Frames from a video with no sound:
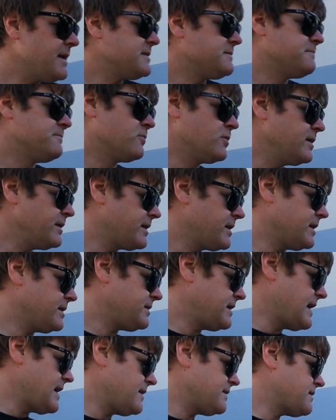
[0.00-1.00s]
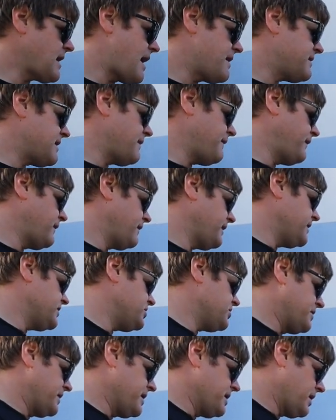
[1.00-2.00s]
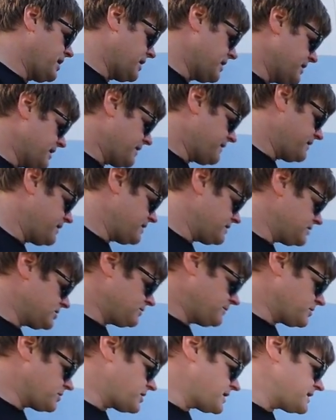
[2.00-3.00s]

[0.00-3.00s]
right? It's really good. Yeah, definitely a street car, nothing super